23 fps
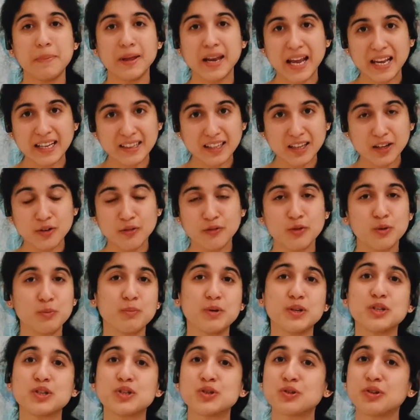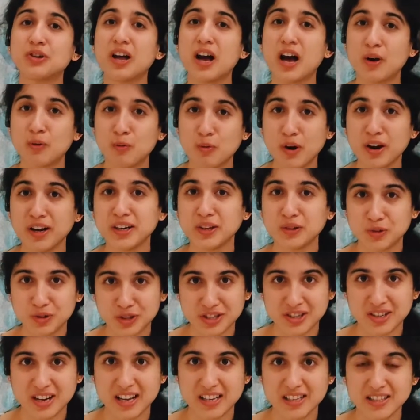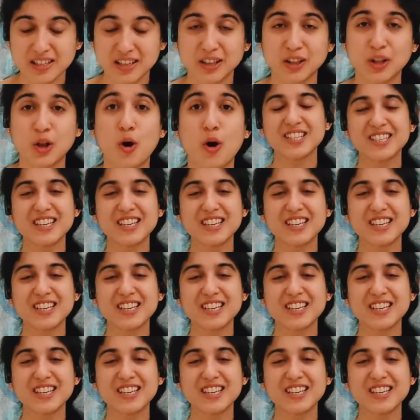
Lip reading: Pregnant women should avoid Ushrasan.